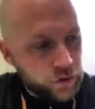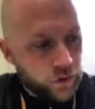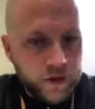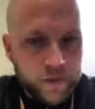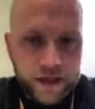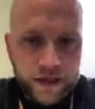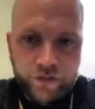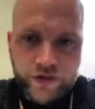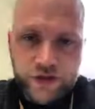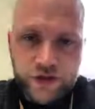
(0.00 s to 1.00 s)
Courtney
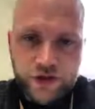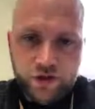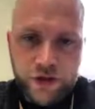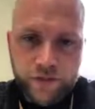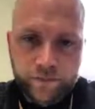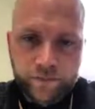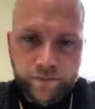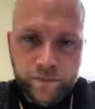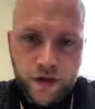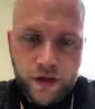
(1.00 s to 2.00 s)
Baker Richardson struggling
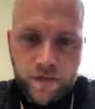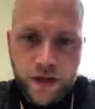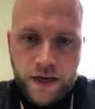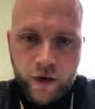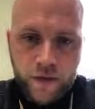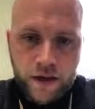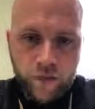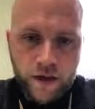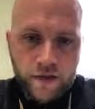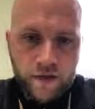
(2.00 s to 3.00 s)
a little
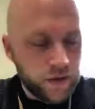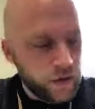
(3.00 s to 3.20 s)
bit with